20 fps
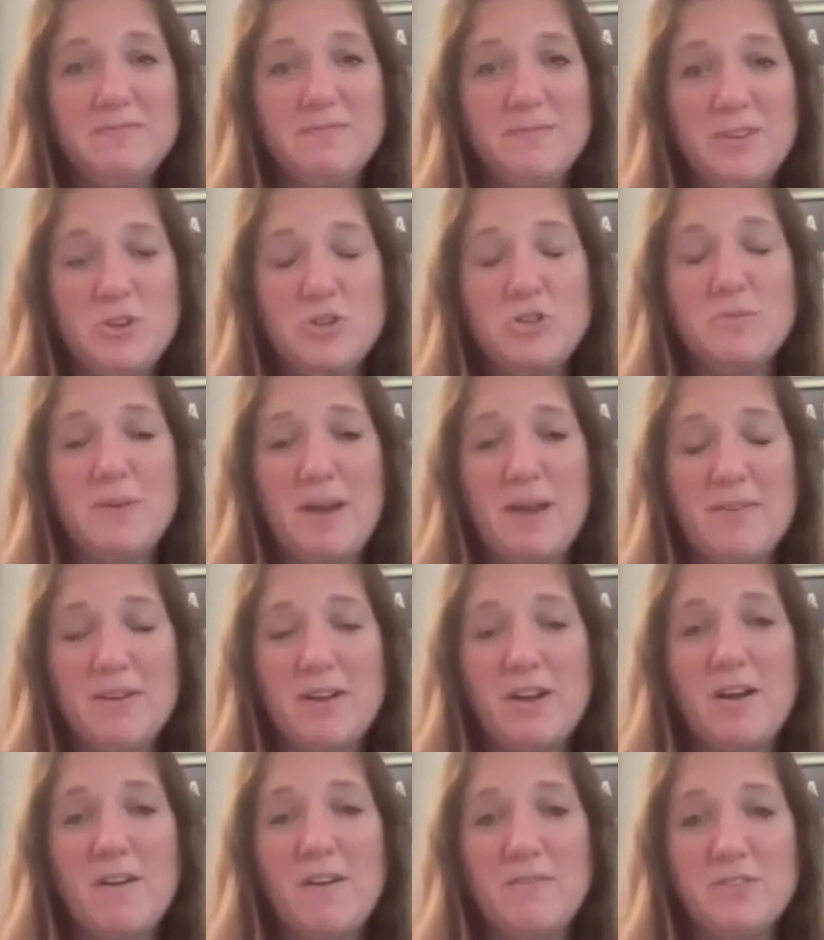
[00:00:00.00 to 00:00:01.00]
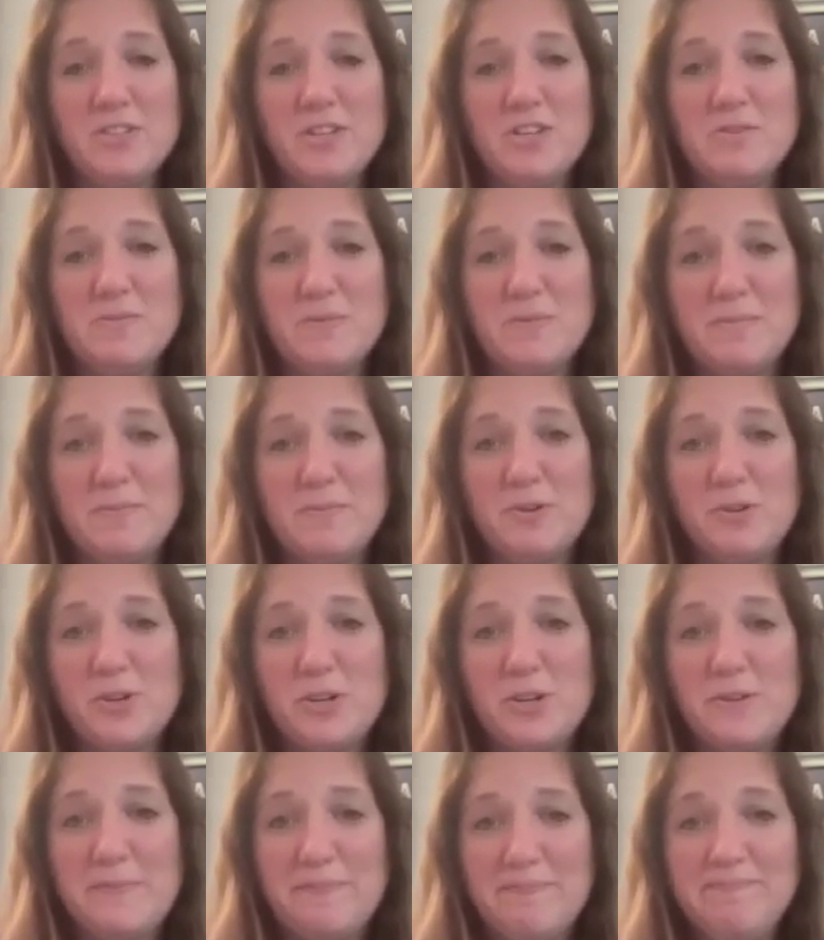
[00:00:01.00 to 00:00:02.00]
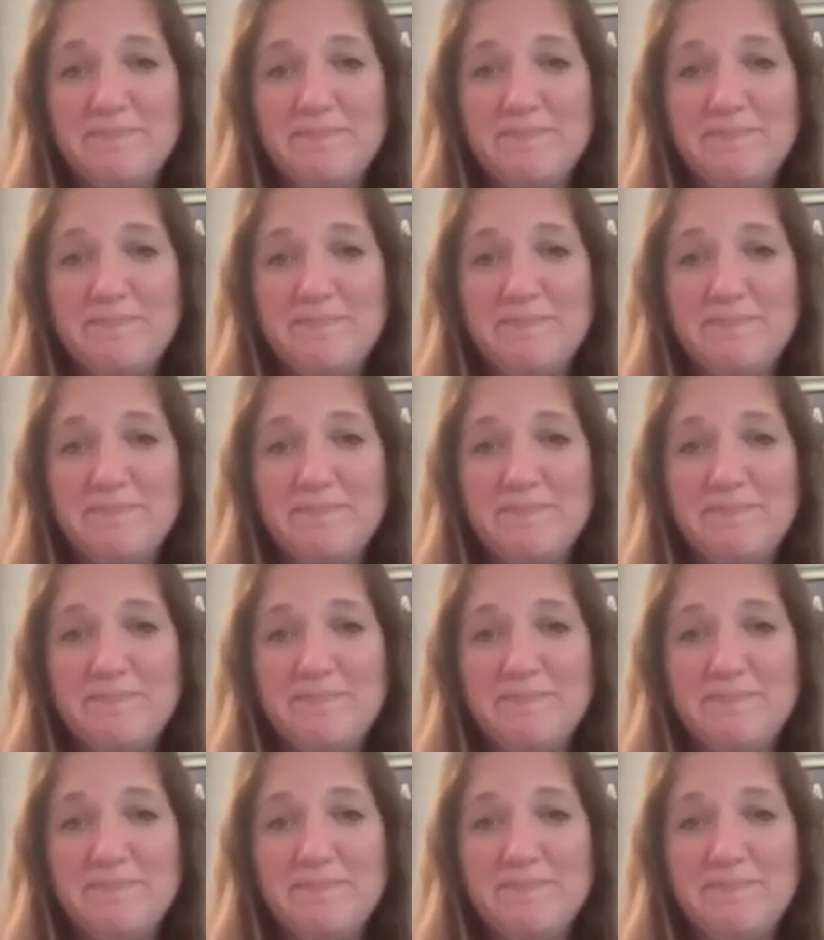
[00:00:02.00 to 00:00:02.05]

you should be having a conversation with a broker.